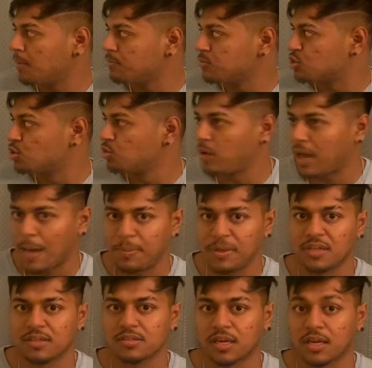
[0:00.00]
True
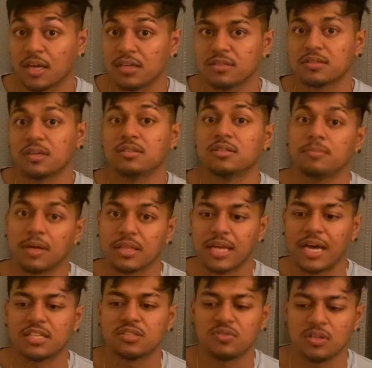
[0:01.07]
happiness, like I discussed in my
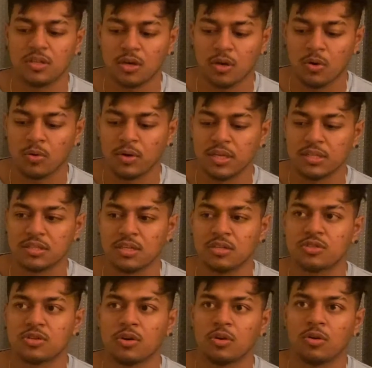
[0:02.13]
last video, it's
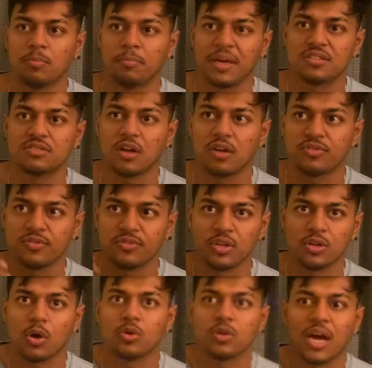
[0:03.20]
internal, based off of, you
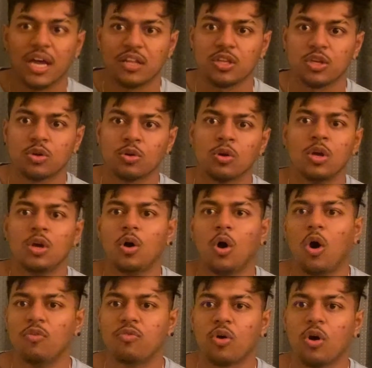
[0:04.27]
know, kind of your
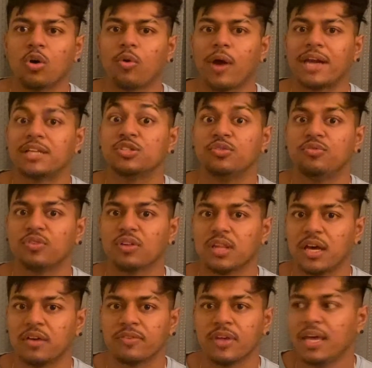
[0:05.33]
overall gratitude for
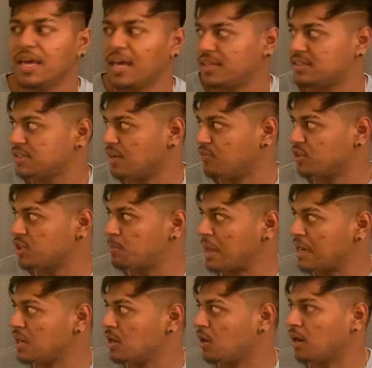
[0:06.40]
life. It's never
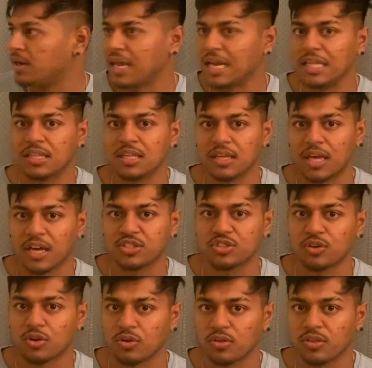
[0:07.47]
dependent on anything
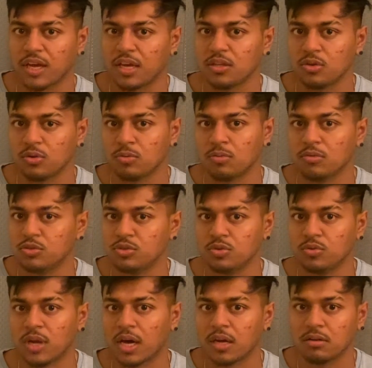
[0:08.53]
external that you do
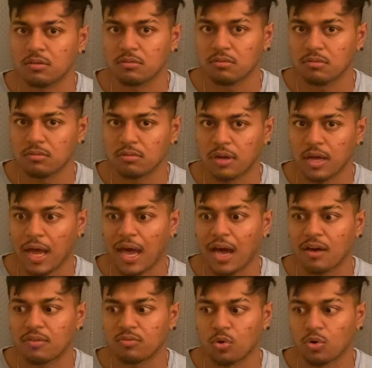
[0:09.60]
not
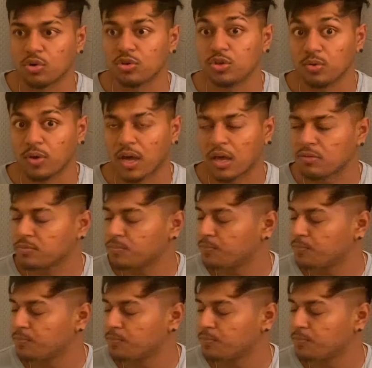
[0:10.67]
have or do have.